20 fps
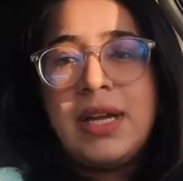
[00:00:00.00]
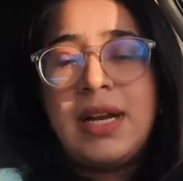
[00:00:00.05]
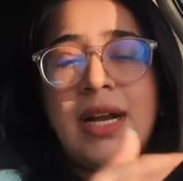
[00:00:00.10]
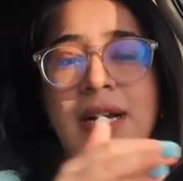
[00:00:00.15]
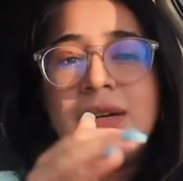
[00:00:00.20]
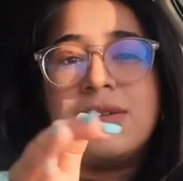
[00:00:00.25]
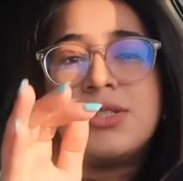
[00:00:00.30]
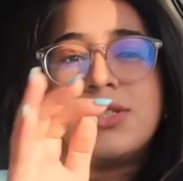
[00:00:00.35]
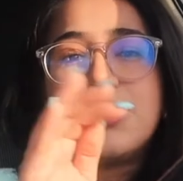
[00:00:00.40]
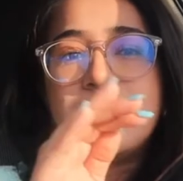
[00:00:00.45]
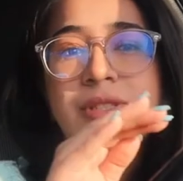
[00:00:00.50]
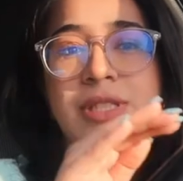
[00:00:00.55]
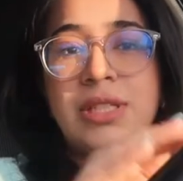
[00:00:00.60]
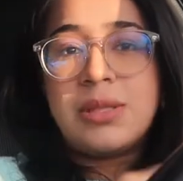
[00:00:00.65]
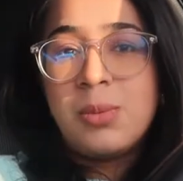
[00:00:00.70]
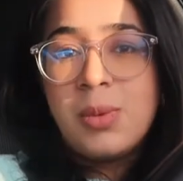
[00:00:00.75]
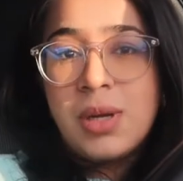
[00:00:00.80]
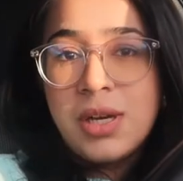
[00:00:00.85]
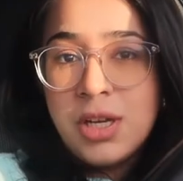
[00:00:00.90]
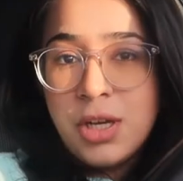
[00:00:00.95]
I also
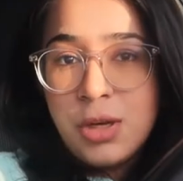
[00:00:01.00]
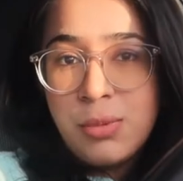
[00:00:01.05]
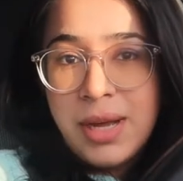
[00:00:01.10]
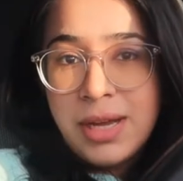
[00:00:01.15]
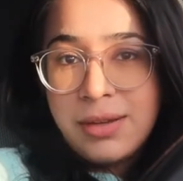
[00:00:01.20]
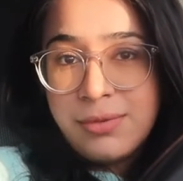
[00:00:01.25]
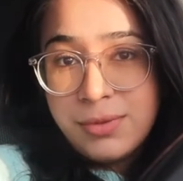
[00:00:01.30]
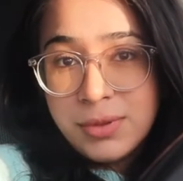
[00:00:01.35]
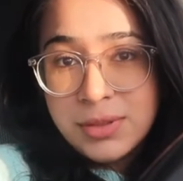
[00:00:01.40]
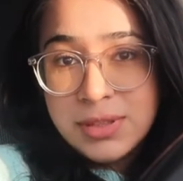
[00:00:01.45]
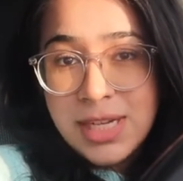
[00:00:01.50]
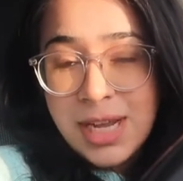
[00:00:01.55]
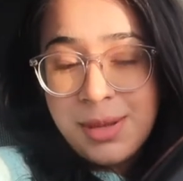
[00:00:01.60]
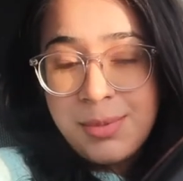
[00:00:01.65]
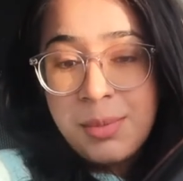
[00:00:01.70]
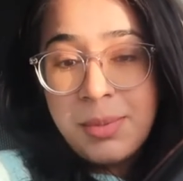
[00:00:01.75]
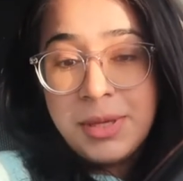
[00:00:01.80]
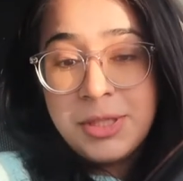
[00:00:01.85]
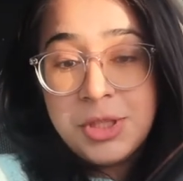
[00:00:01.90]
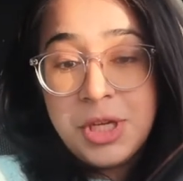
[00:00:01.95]
didn't want to go back full time
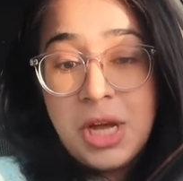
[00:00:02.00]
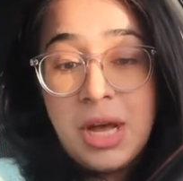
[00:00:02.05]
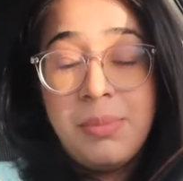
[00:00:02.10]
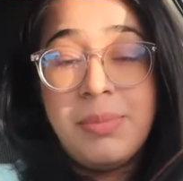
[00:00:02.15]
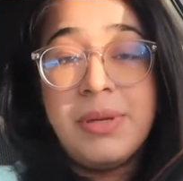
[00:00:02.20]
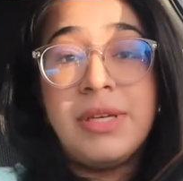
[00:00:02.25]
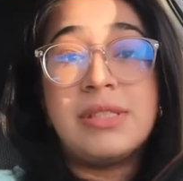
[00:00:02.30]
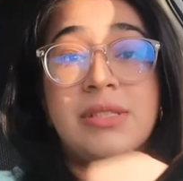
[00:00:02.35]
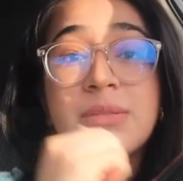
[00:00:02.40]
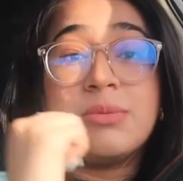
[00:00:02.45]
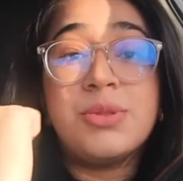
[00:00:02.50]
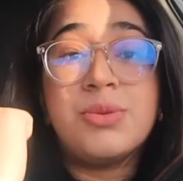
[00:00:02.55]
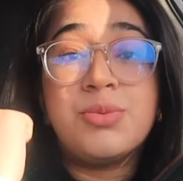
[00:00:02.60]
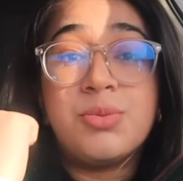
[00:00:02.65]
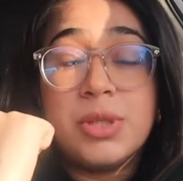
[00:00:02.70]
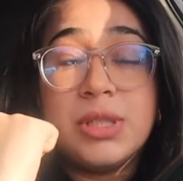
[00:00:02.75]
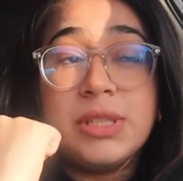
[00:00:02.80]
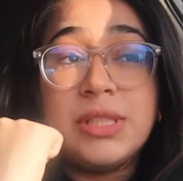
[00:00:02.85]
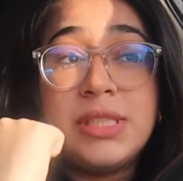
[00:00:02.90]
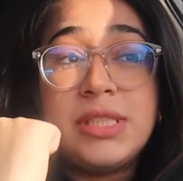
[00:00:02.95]
at my job because it was
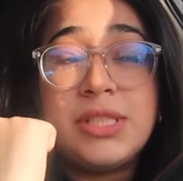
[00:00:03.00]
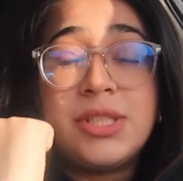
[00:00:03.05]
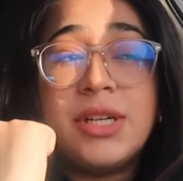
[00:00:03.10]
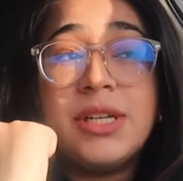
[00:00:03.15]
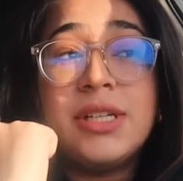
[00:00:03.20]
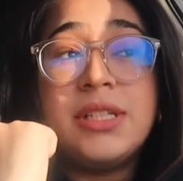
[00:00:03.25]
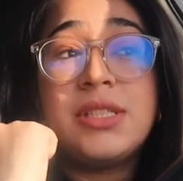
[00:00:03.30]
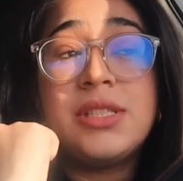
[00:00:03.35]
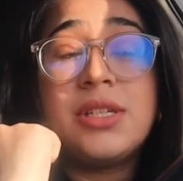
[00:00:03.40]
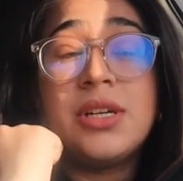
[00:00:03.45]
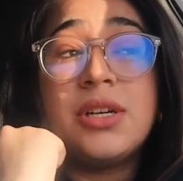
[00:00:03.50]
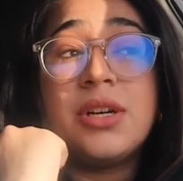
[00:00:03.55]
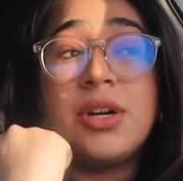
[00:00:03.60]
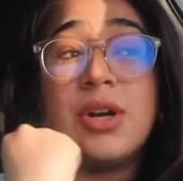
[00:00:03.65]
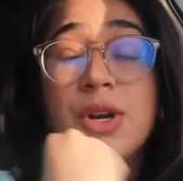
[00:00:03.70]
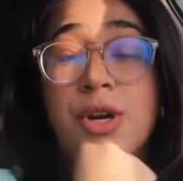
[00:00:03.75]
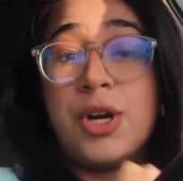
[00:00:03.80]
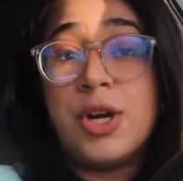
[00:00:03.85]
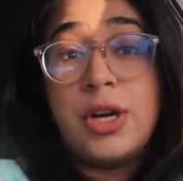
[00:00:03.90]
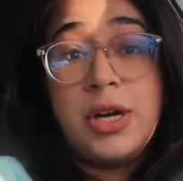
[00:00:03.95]
really starting to
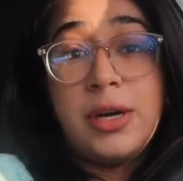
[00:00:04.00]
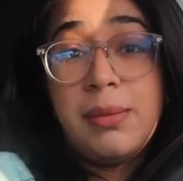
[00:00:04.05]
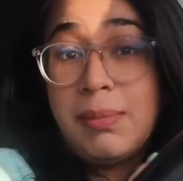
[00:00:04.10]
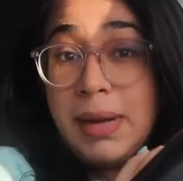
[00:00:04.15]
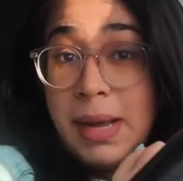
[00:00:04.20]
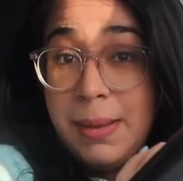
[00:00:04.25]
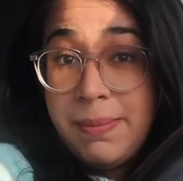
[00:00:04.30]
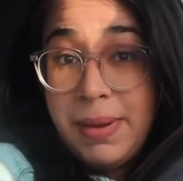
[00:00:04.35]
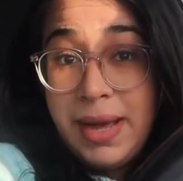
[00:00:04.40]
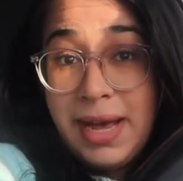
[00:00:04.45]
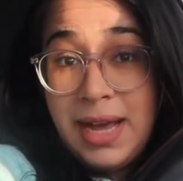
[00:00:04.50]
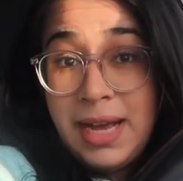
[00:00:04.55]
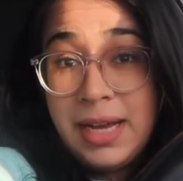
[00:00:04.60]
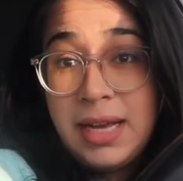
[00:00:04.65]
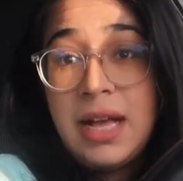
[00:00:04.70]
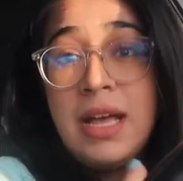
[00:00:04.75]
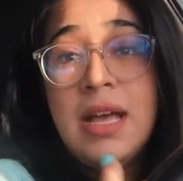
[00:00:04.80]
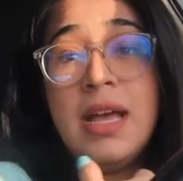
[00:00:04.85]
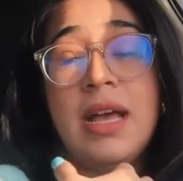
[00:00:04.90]
hurt my back.